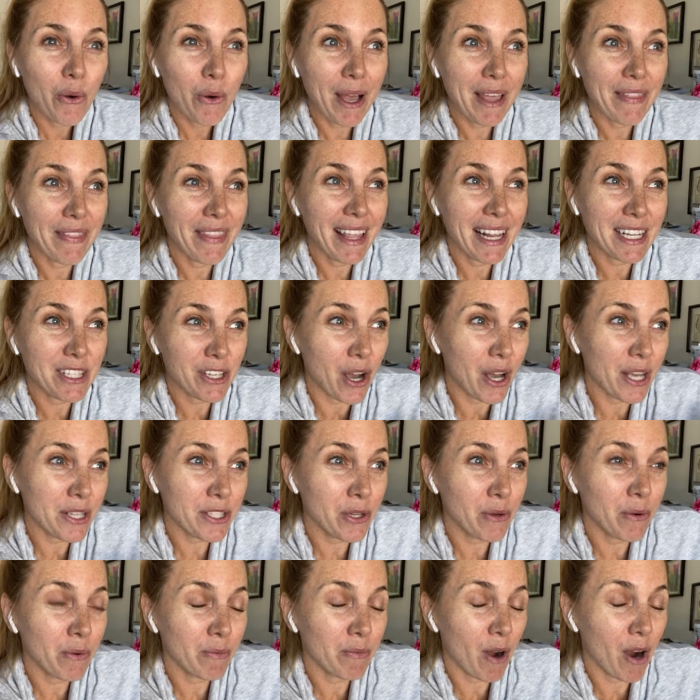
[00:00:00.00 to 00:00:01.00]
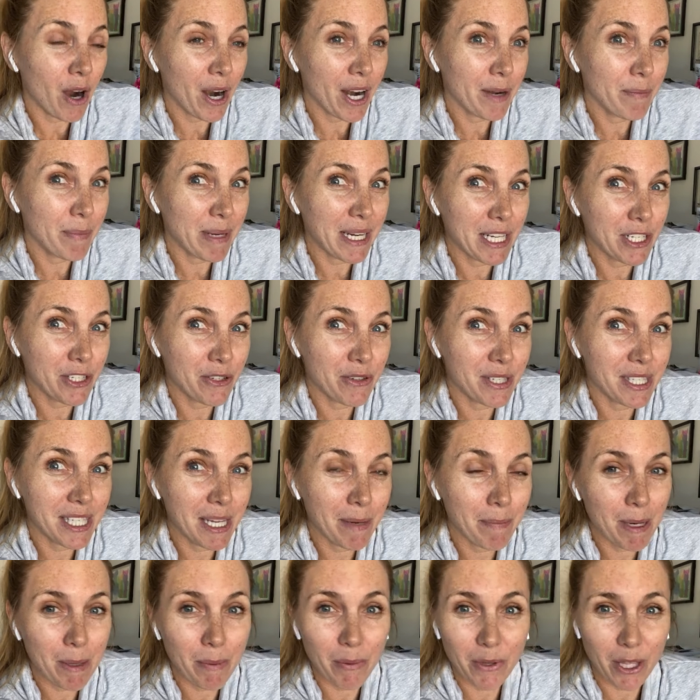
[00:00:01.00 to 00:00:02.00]
And it's also hard because you
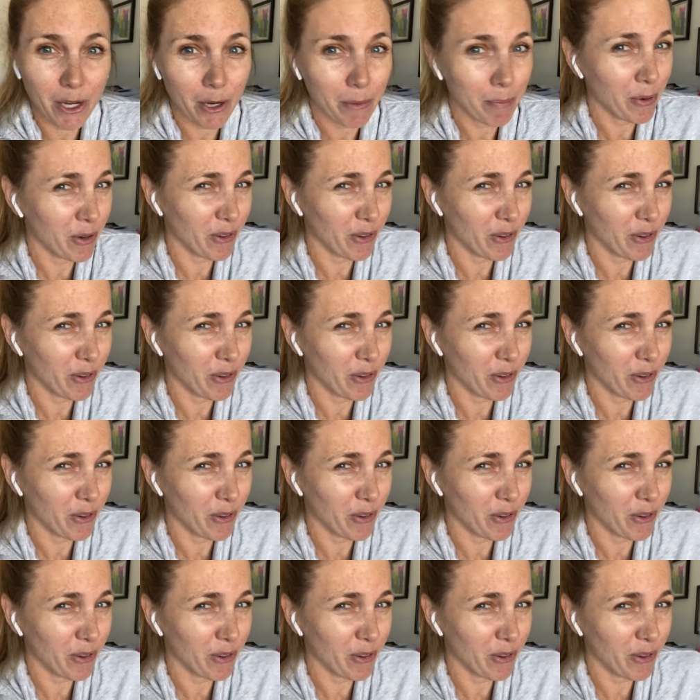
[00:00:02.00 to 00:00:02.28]
see people that are